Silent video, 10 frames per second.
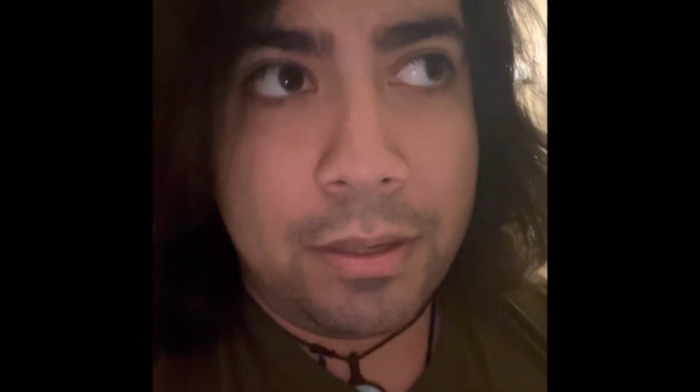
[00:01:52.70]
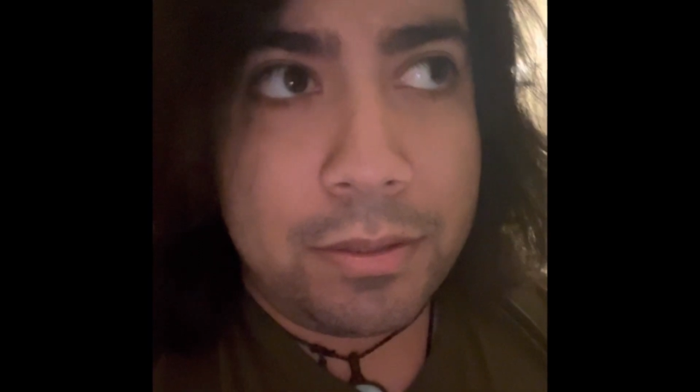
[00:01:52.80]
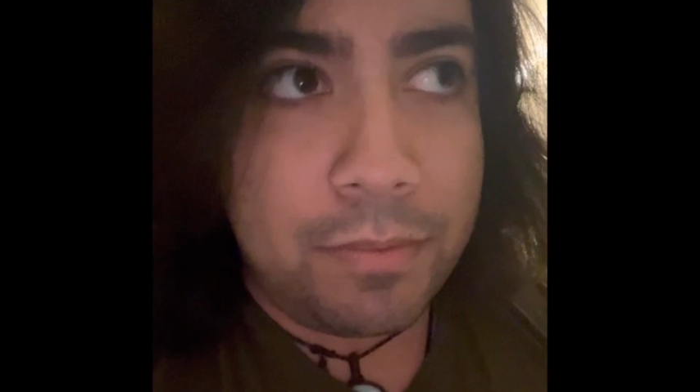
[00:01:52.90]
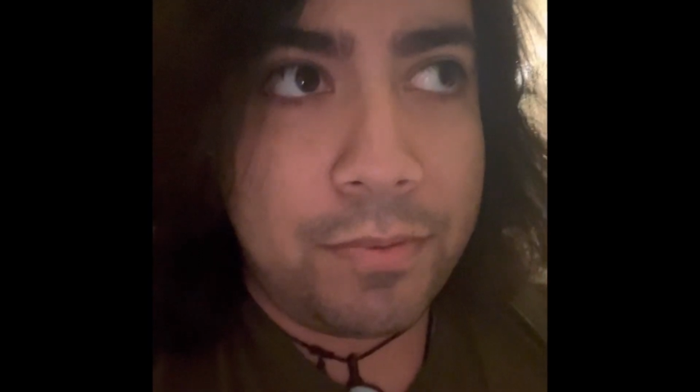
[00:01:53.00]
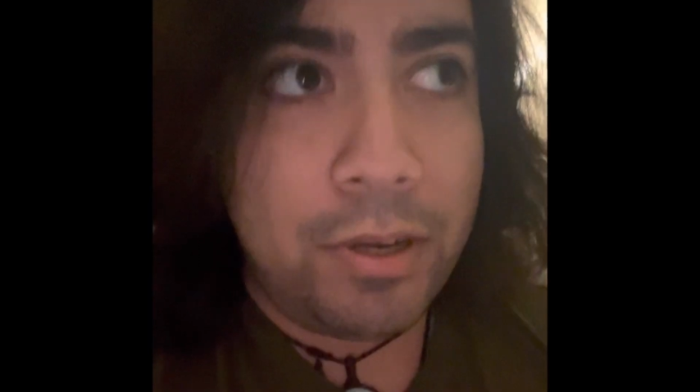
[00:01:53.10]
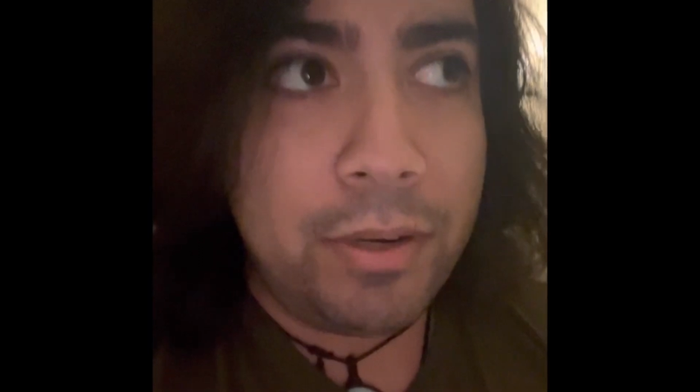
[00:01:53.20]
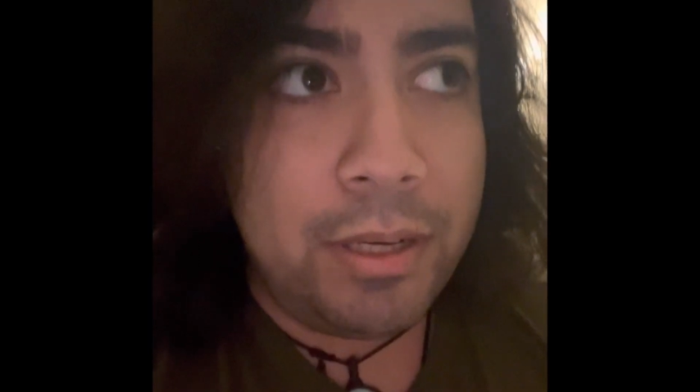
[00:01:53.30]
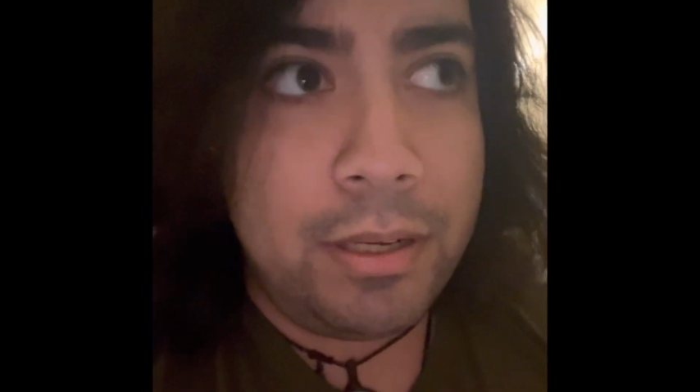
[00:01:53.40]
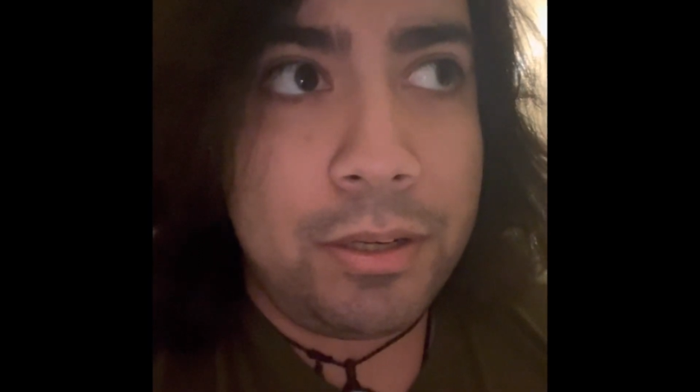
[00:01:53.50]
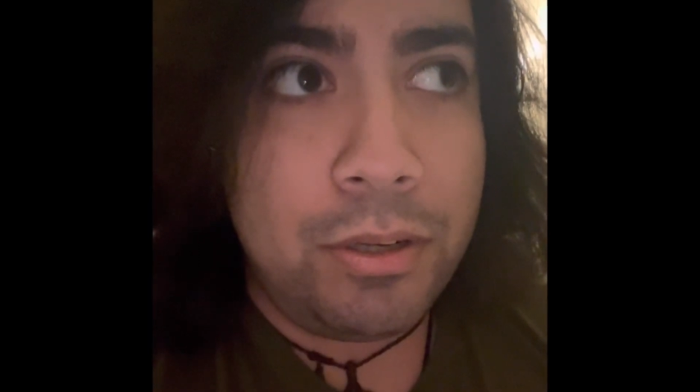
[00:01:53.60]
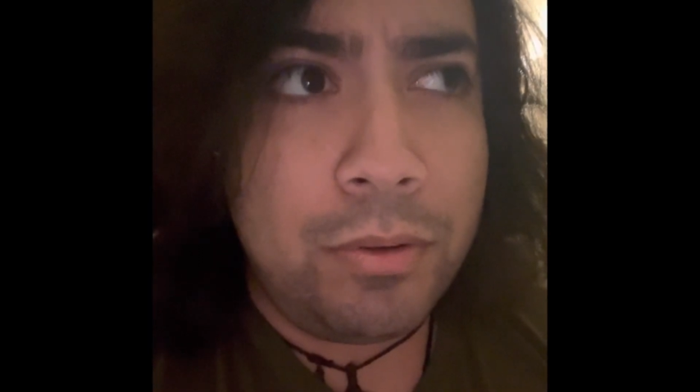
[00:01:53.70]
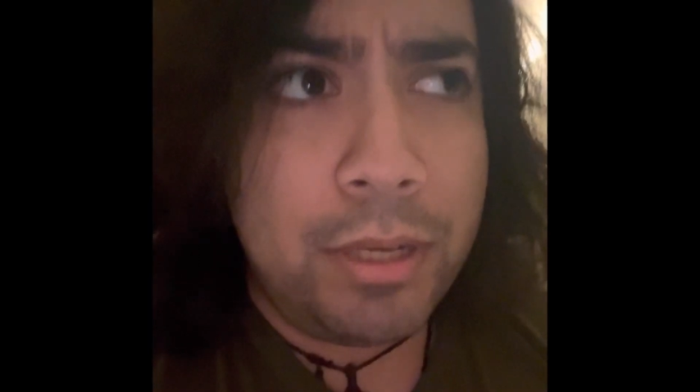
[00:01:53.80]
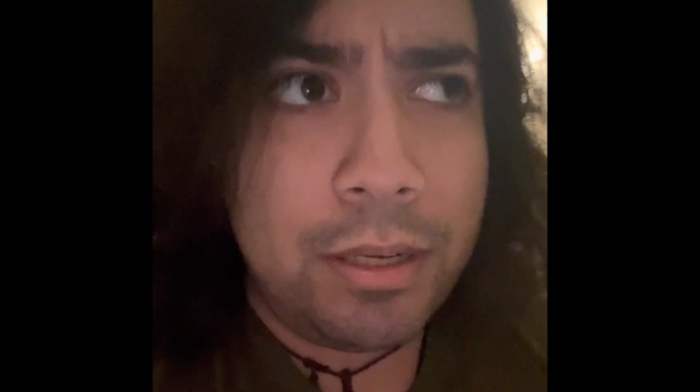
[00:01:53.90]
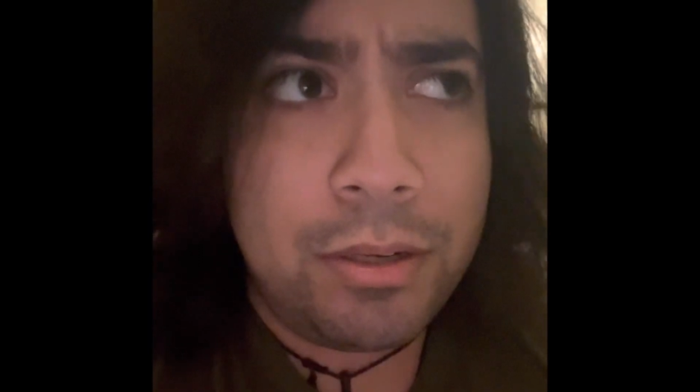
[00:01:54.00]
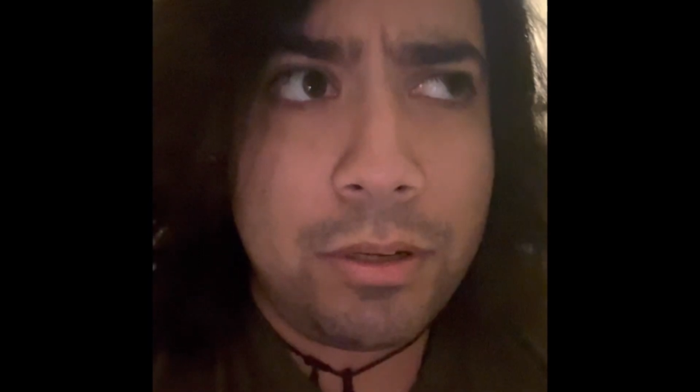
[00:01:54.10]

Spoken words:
a very unique